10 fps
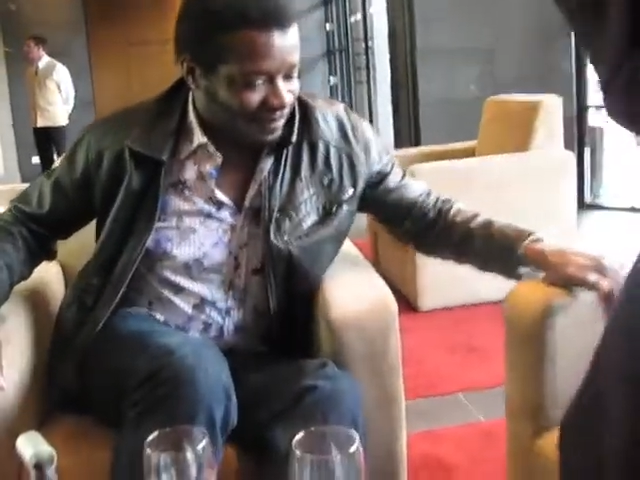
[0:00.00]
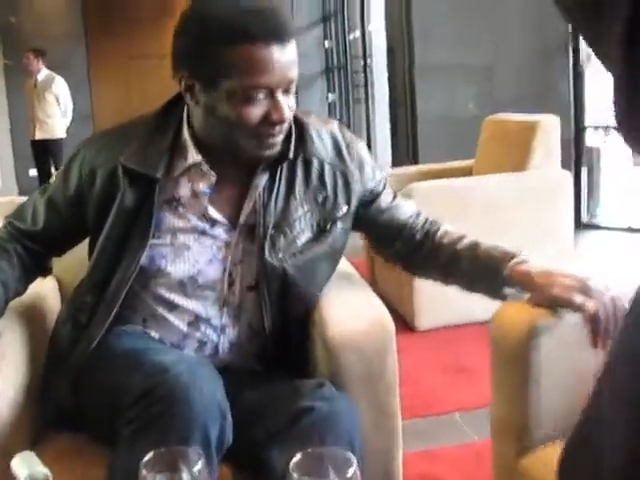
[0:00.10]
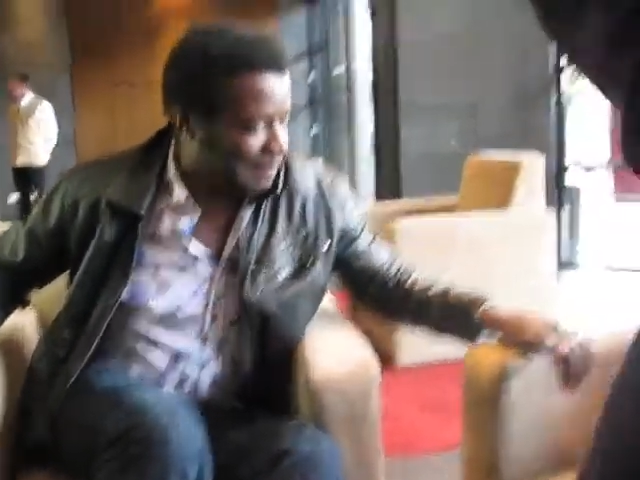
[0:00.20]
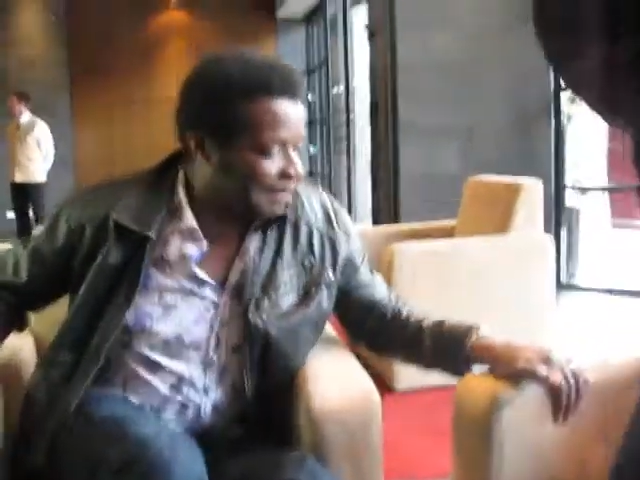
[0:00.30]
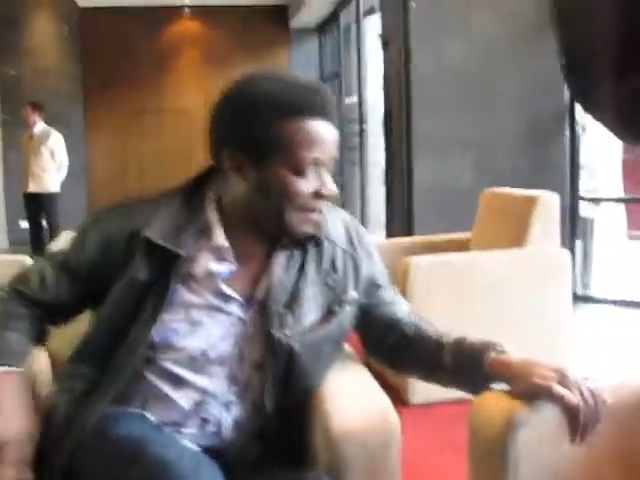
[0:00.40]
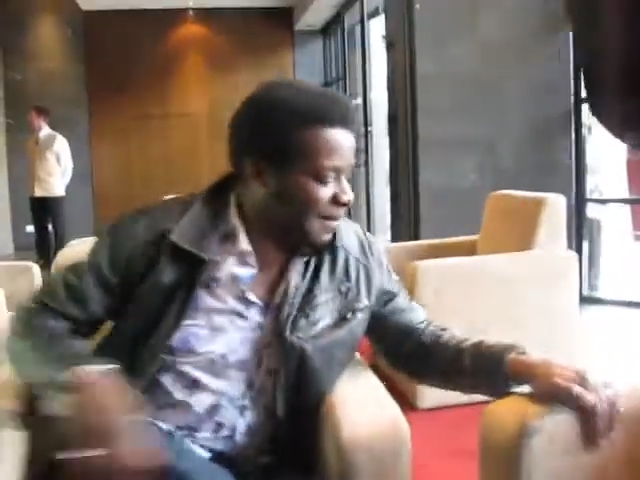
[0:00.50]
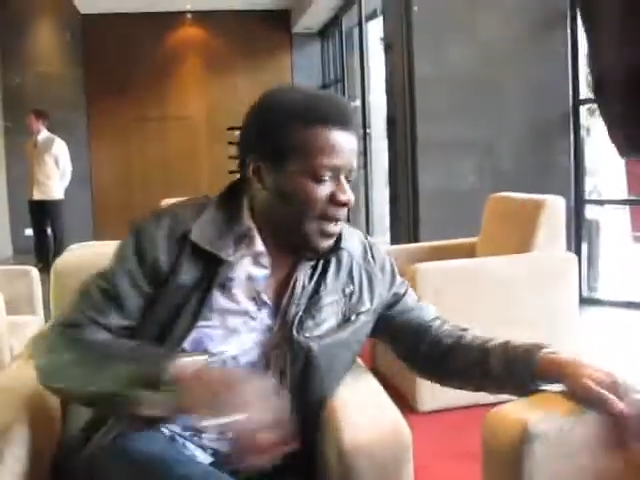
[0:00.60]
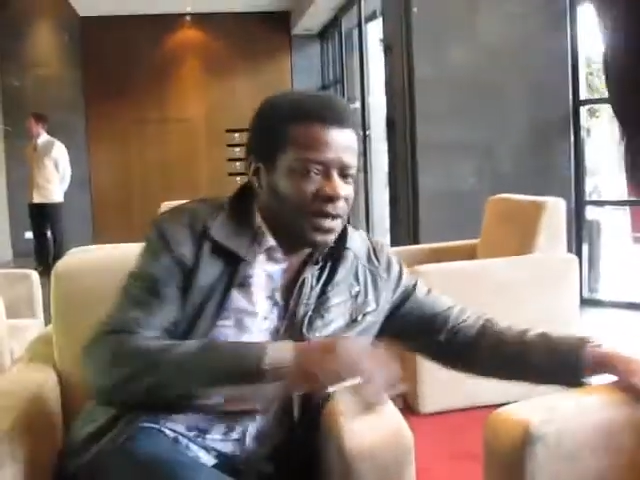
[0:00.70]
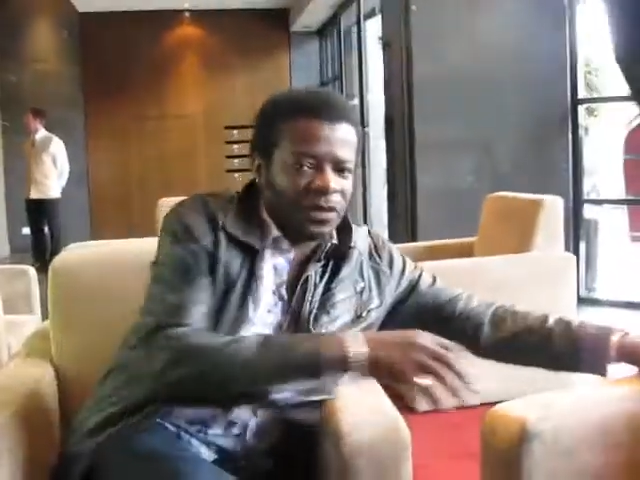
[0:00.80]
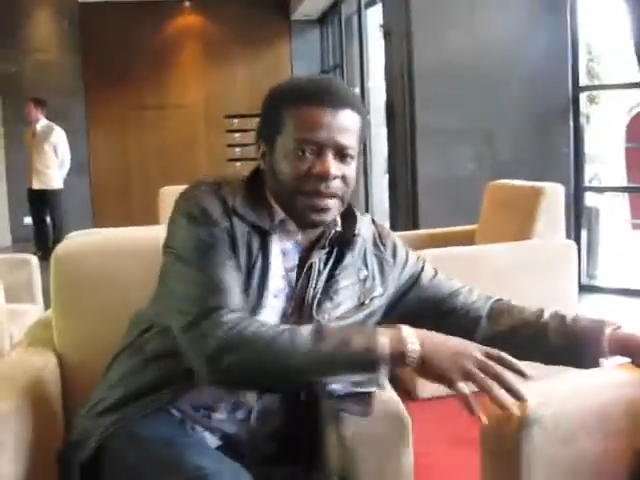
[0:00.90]
game.
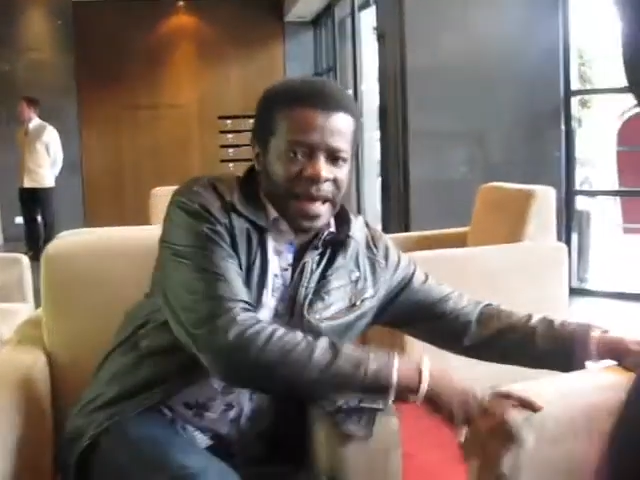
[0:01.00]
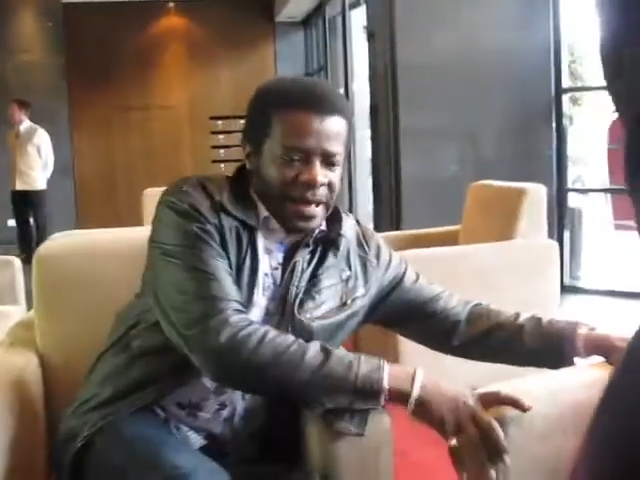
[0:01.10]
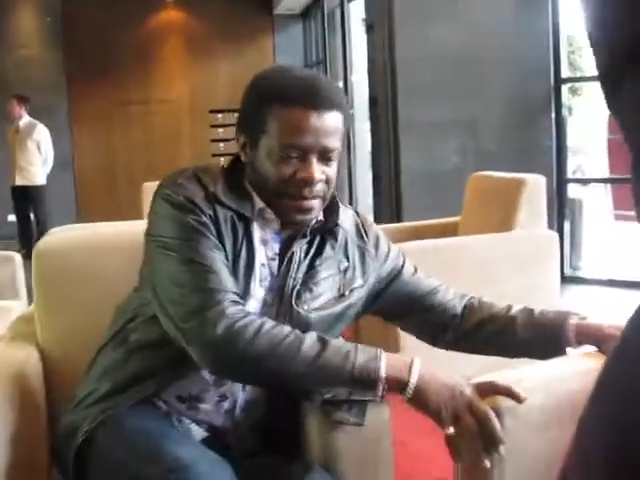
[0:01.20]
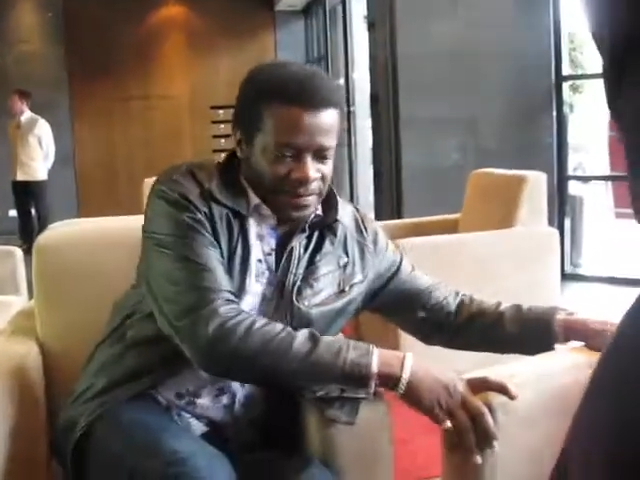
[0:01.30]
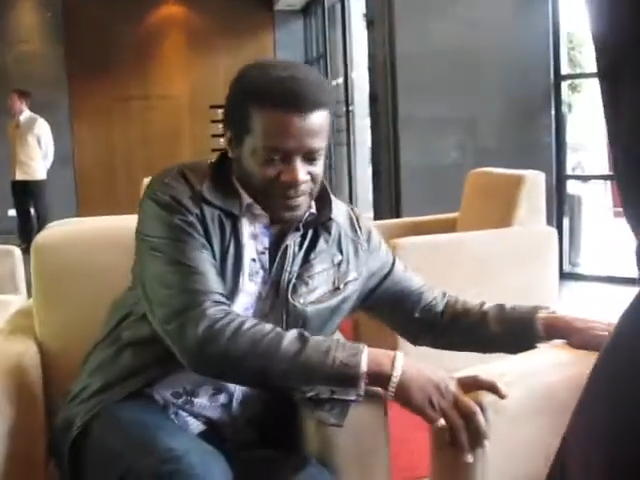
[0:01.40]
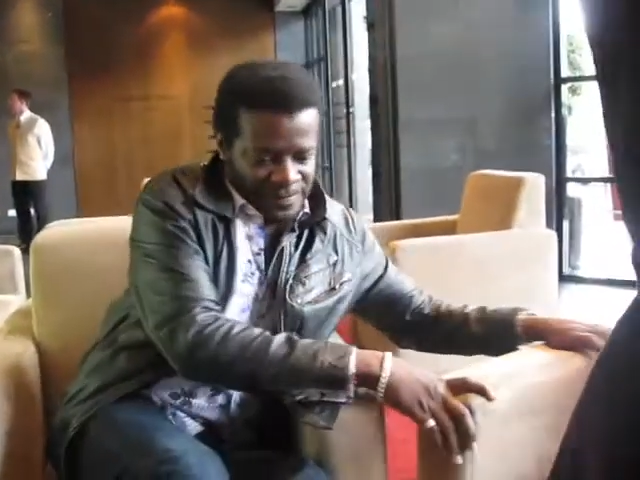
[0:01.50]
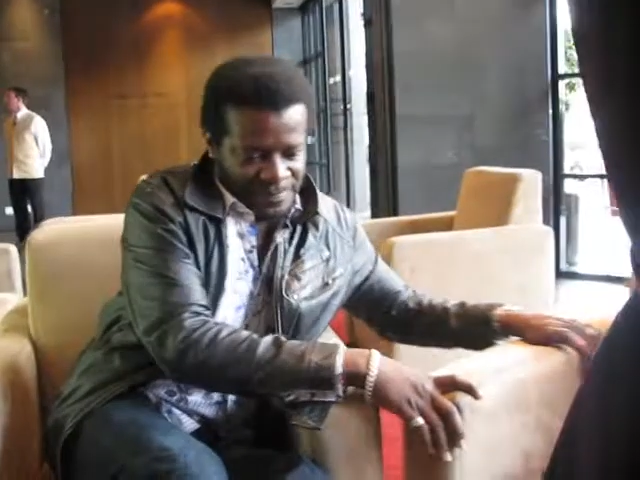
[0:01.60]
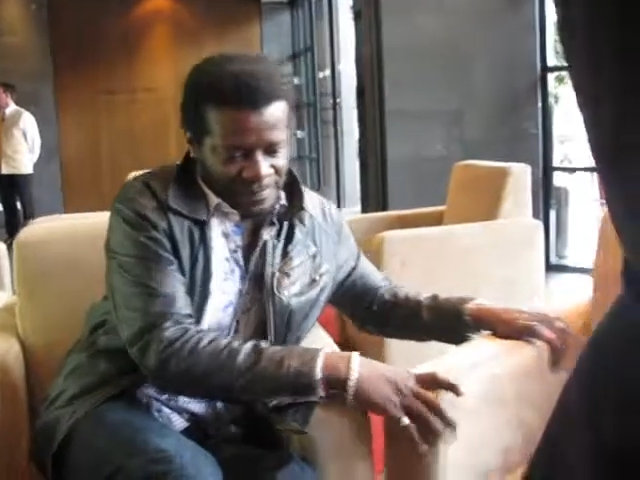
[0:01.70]
A little game? Yes.